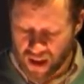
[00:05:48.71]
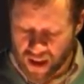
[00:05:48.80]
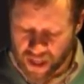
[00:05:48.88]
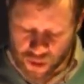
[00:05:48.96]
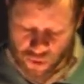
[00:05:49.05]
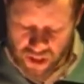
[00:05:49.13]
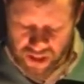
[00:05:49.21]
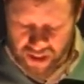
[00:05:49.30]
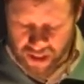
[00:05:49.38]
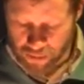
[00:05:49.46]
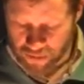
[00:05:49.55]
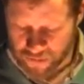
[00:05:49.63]
I treated it like
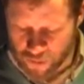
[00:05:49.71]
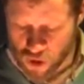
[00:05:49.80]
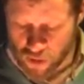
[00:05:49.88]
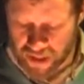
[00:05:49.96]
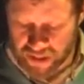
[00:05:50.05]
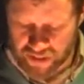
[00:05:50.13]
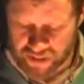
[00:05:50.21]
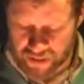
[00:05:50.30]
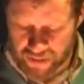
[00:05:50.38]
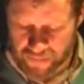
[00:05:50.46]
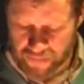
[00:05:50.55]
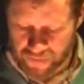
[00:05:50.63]
a performance,
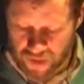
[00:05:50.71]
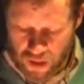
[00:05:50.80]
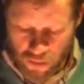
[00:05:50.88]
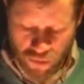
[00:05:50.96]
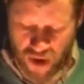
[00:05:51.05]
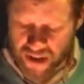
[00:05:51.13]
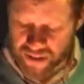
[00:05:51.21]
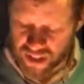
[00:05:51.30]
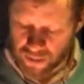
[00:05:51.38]
practicing